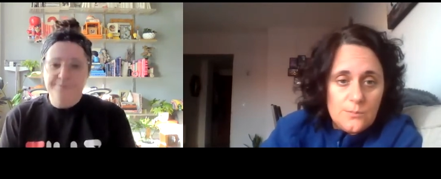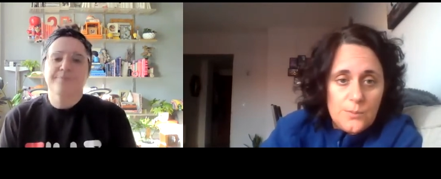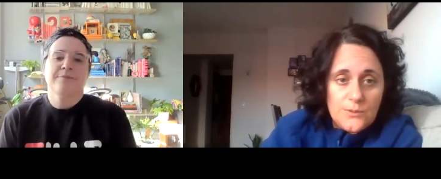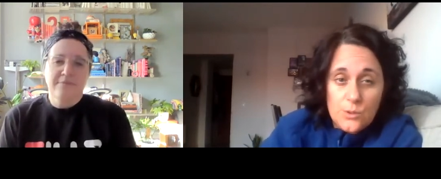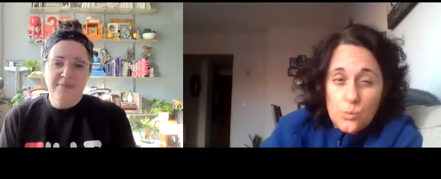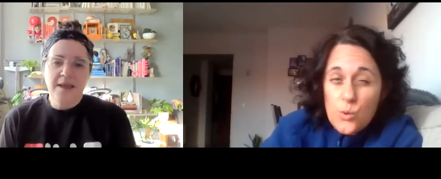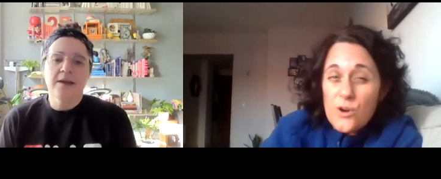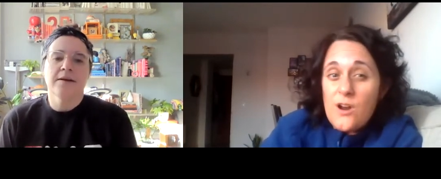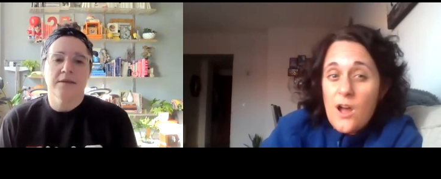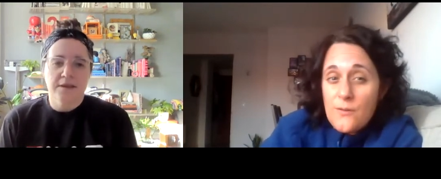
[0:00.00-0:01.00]
Speaker 1: but there
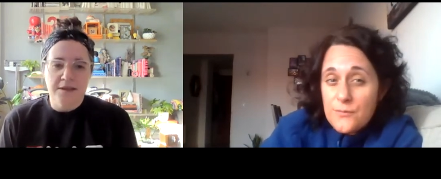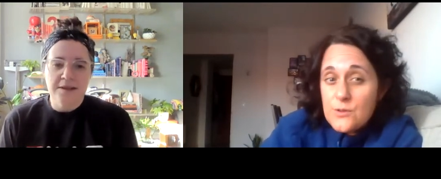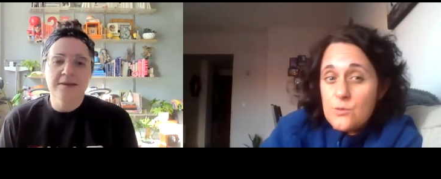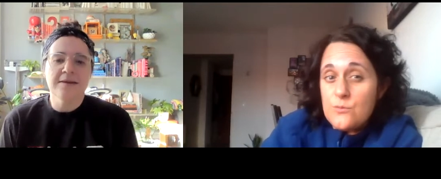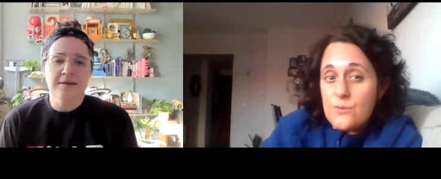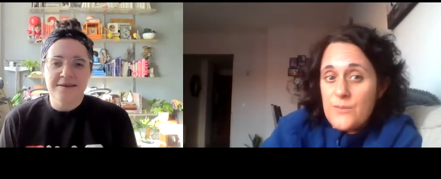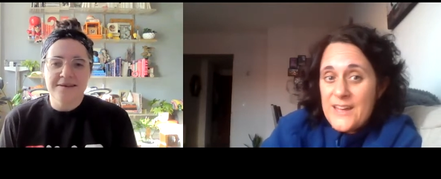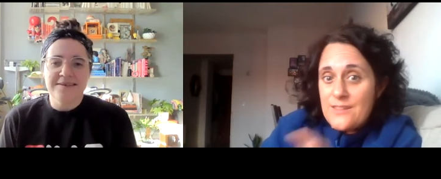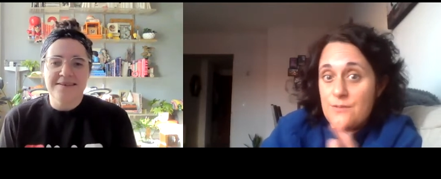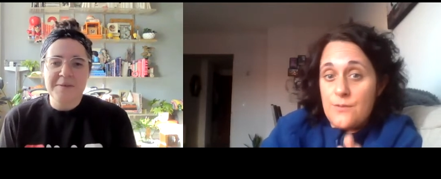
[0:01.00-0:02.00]
were a few from
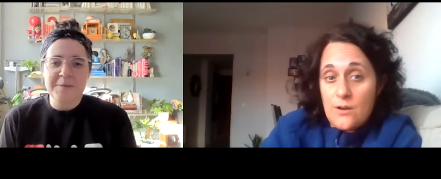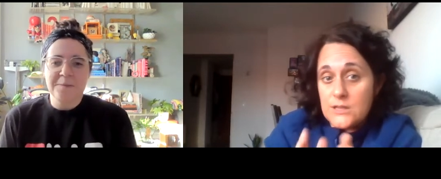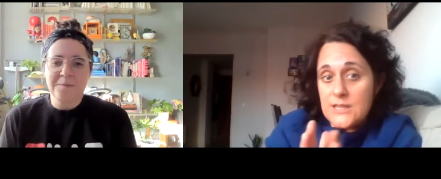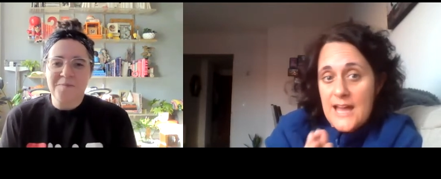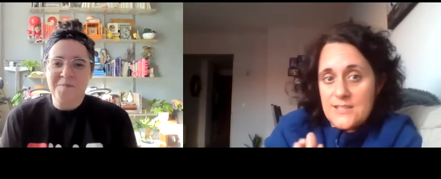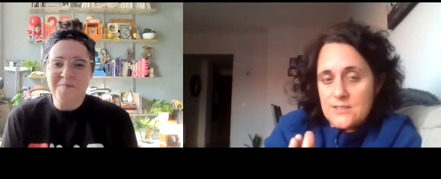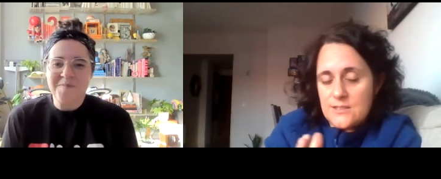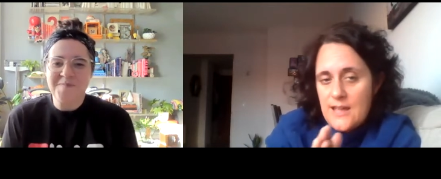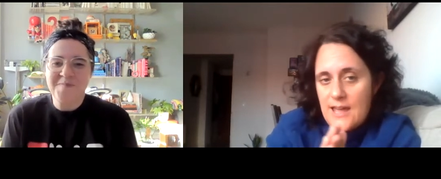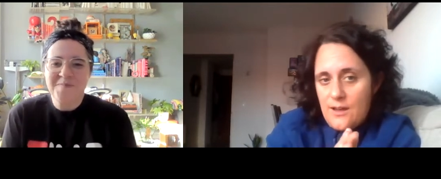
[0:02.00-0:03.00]
like his very last
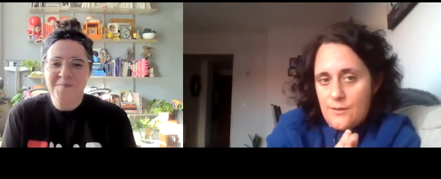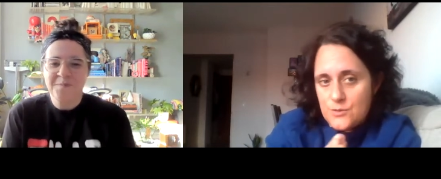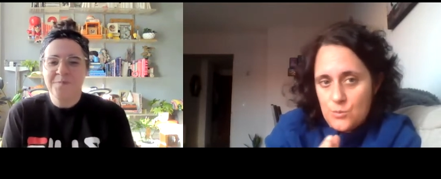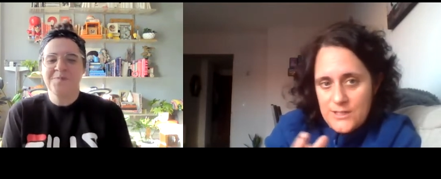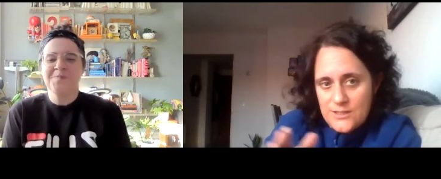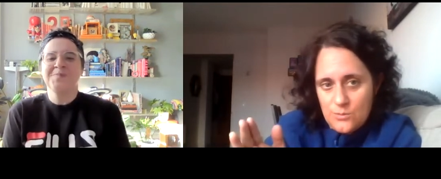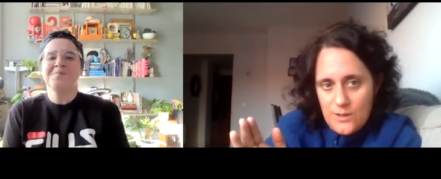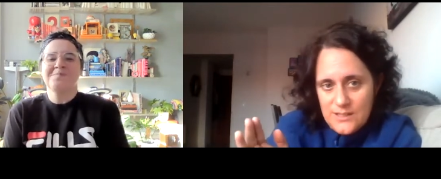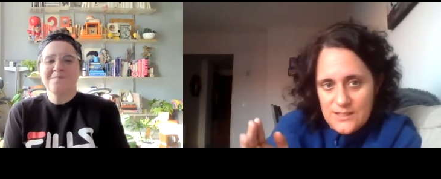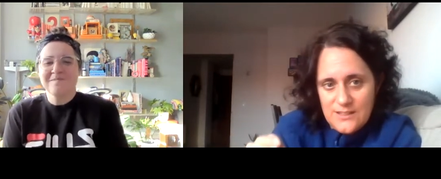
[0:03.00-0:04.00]
of
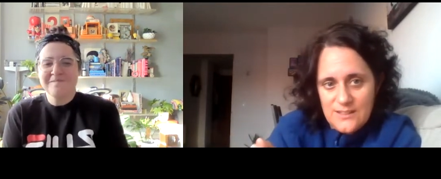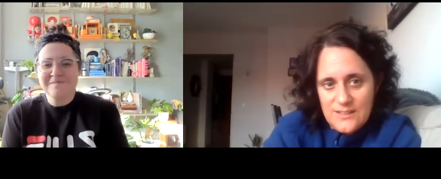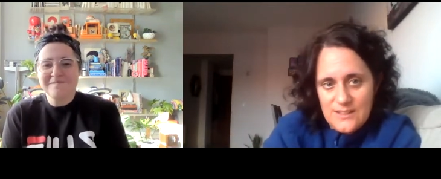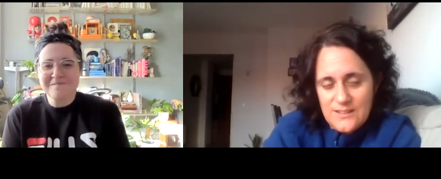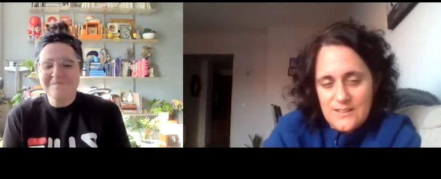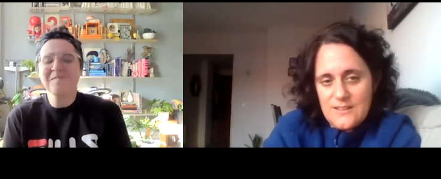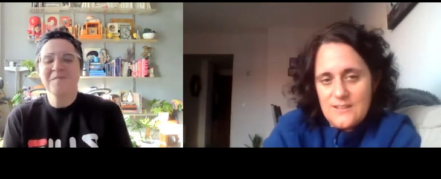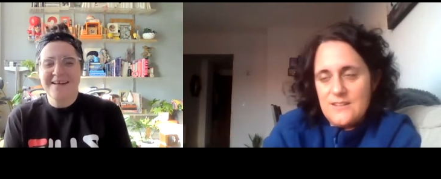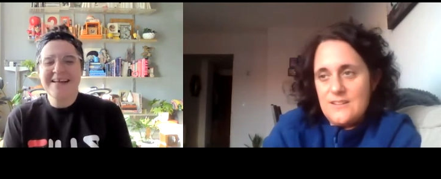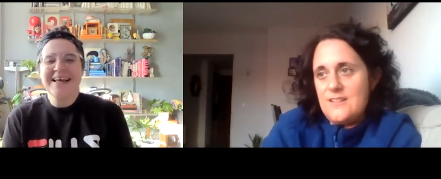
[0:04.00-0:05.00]
2020
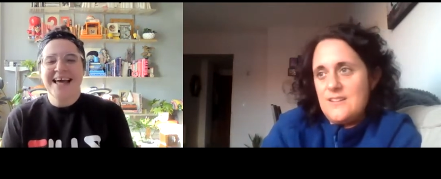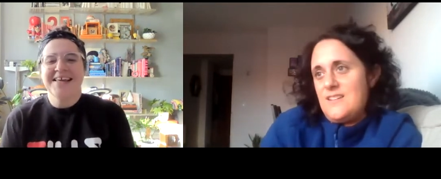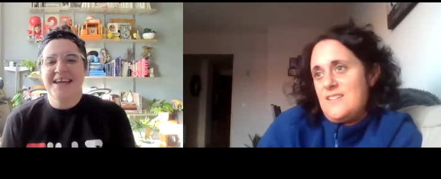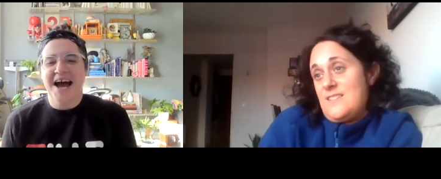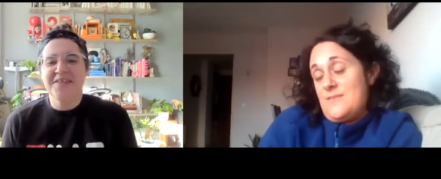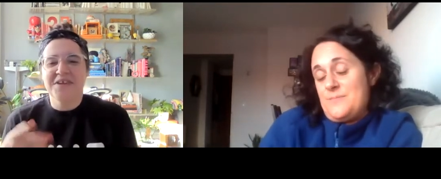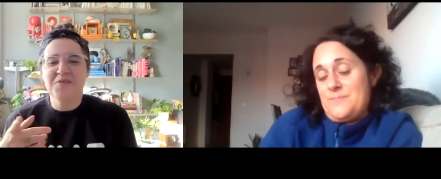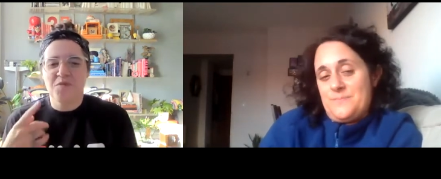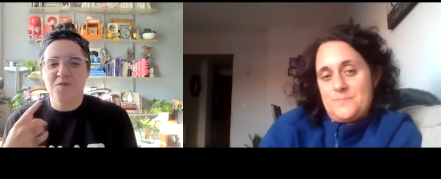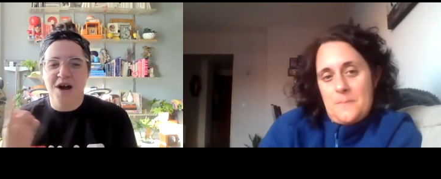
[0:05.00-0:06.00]
Speaker 2: I
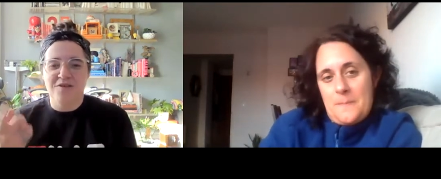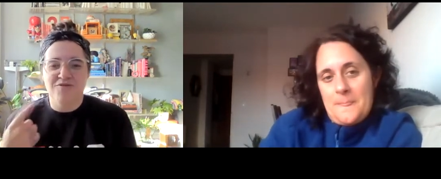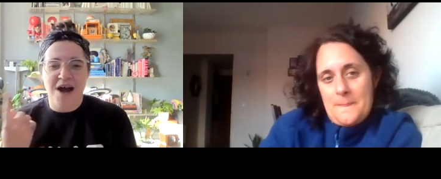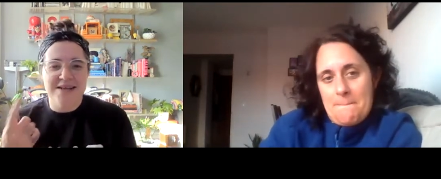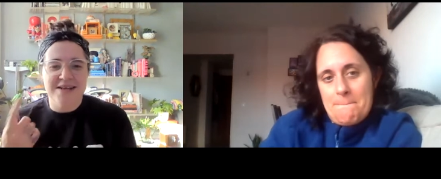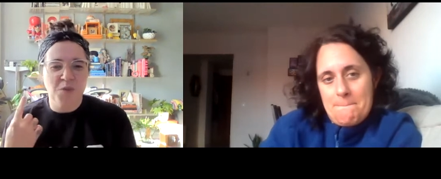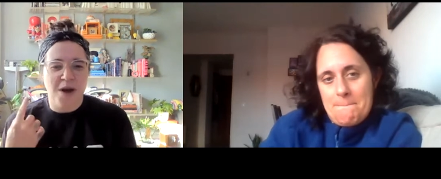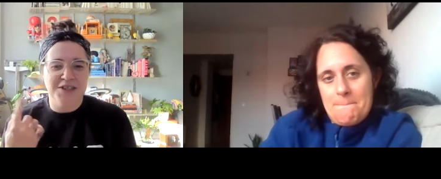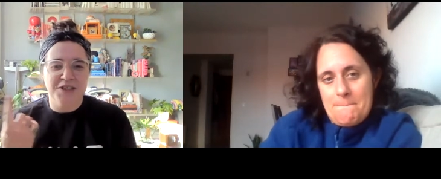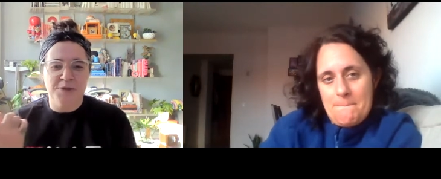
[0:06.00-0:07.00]
think uh, Ronnie's
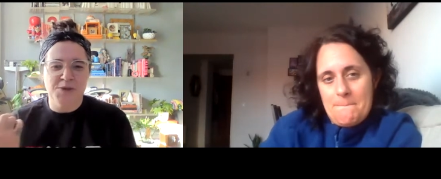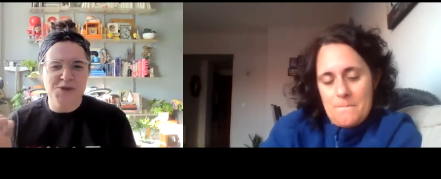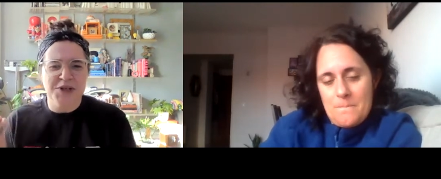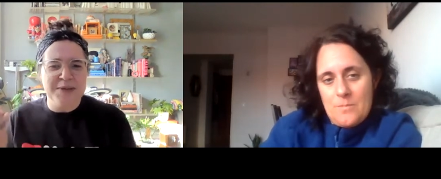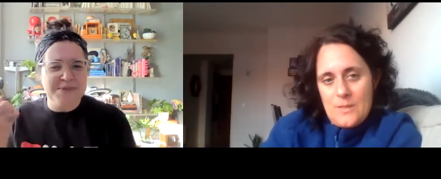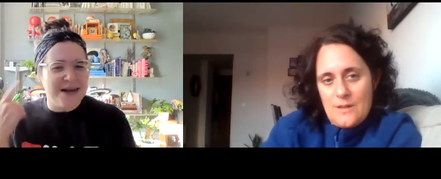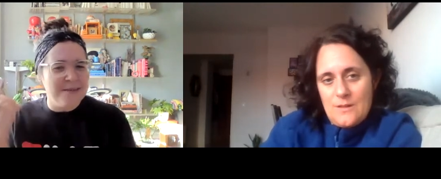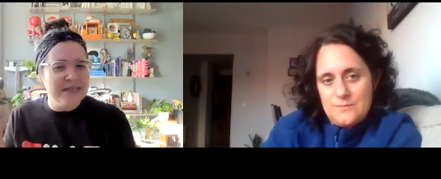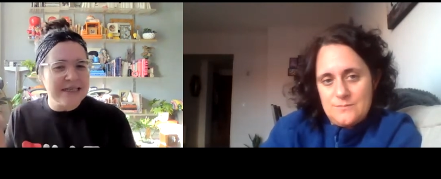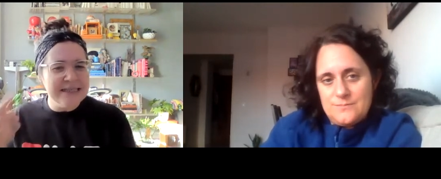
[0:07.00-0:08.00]
watched some of those clips and
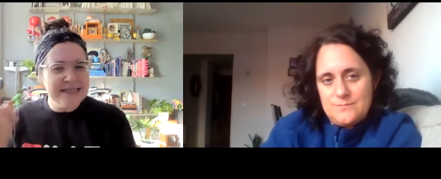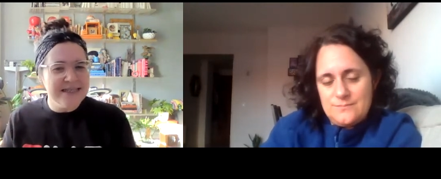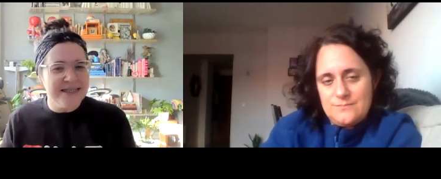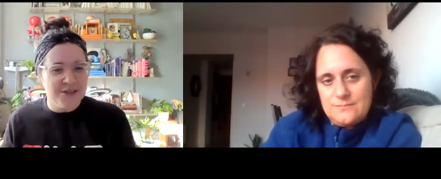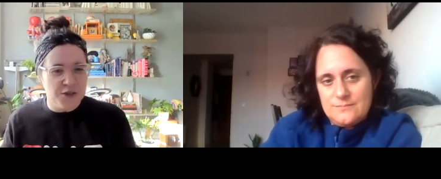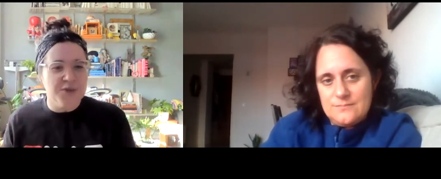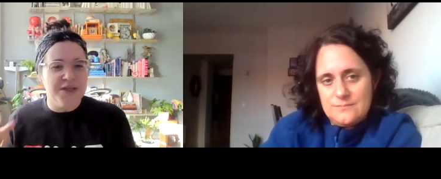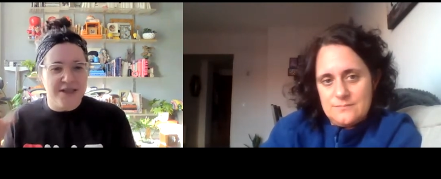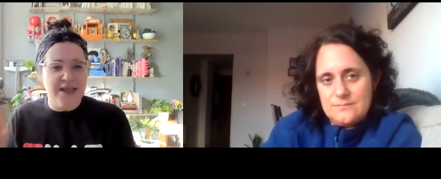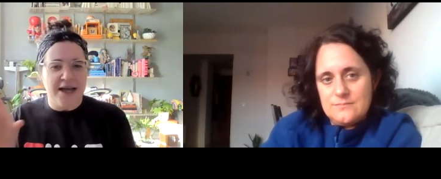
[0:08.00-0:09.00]
I'm like listening to
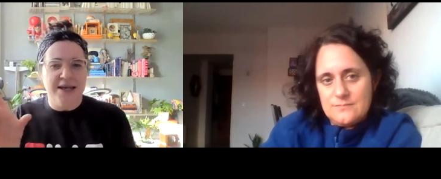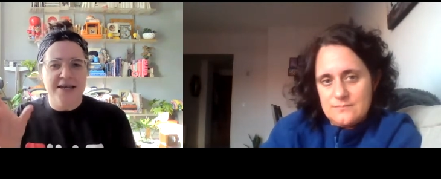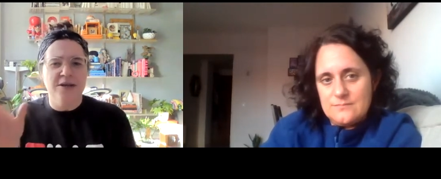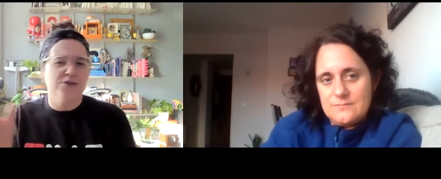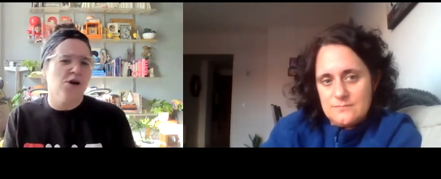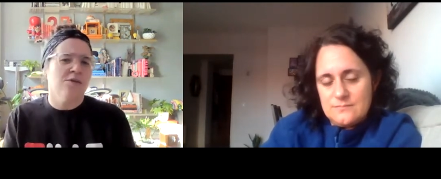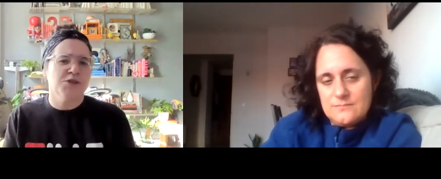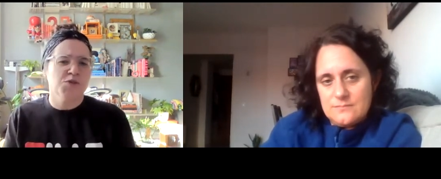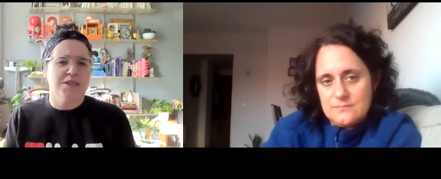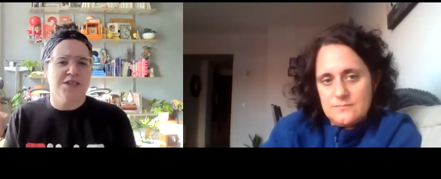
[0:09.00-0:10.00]
it. And he goes, Oh, I'm
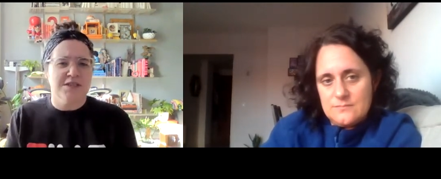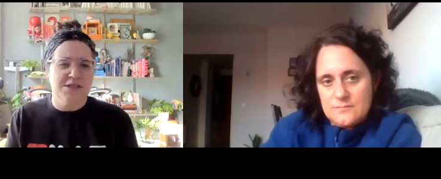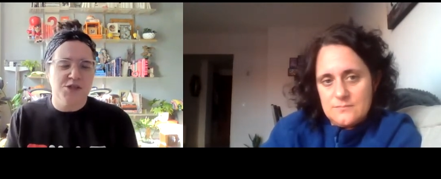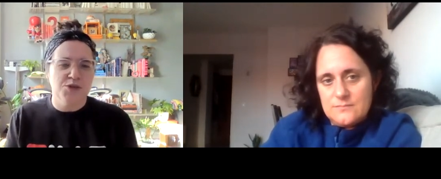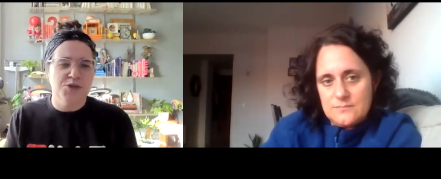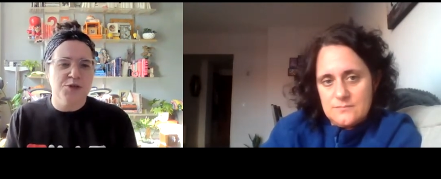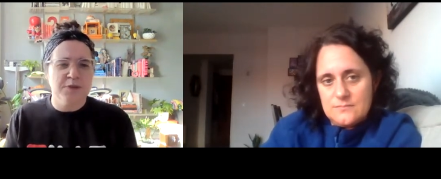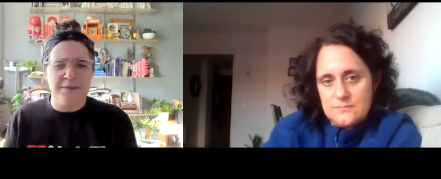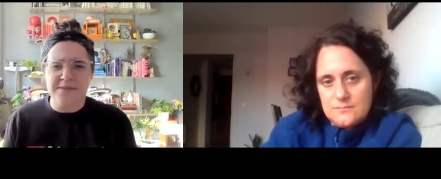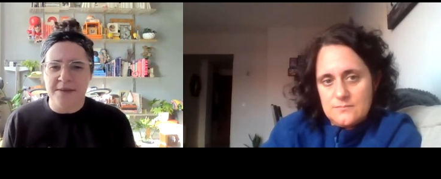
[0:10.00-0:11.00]
just watching these YouTube
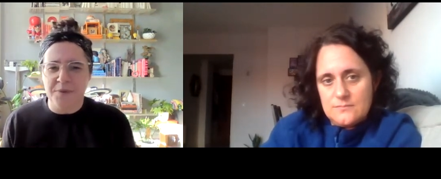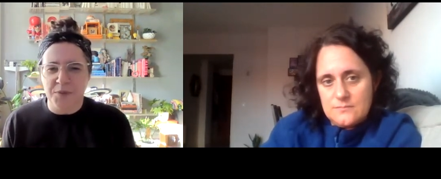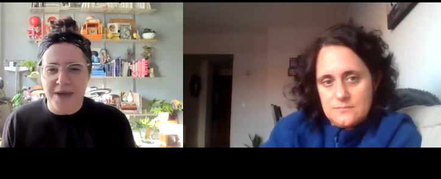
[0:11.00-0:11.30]
clips. But we